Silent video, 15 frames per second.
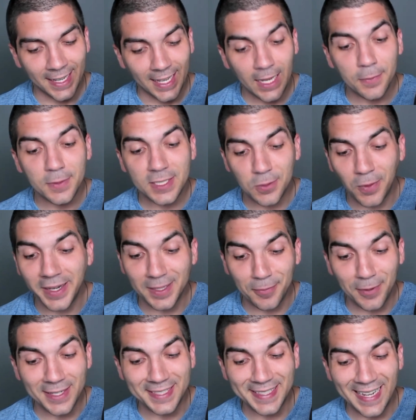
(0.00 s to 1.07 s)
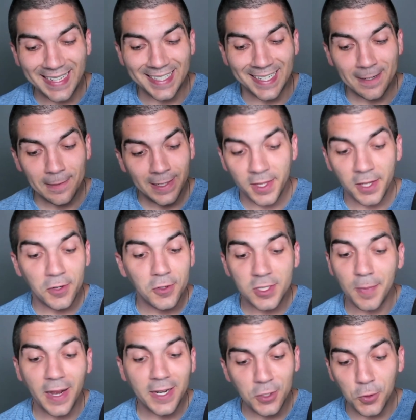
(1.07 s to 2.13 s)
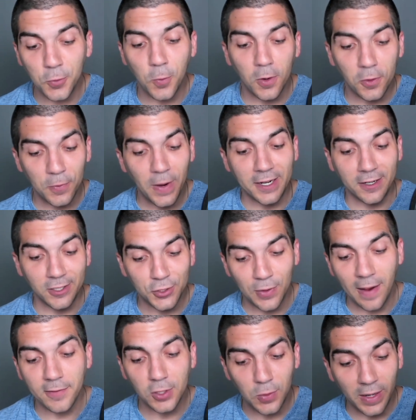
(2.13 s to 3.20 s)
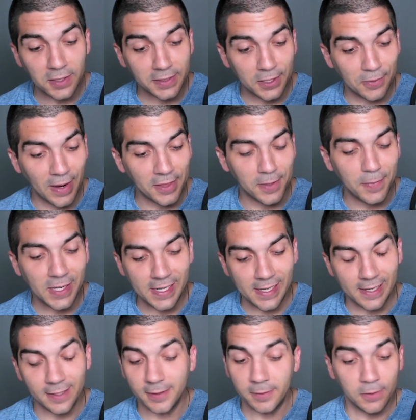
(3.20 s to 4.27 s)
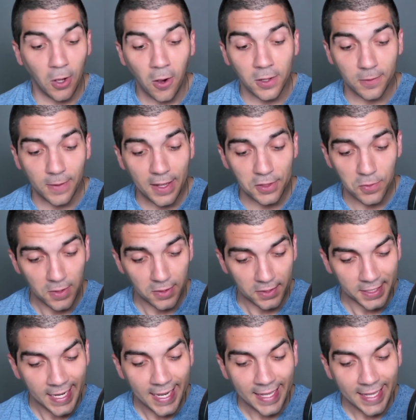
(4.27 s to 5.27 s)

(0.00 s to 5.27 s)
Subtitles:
It was quite the presentation. The news of my new world record traveled quickly throughout the media and all around the world.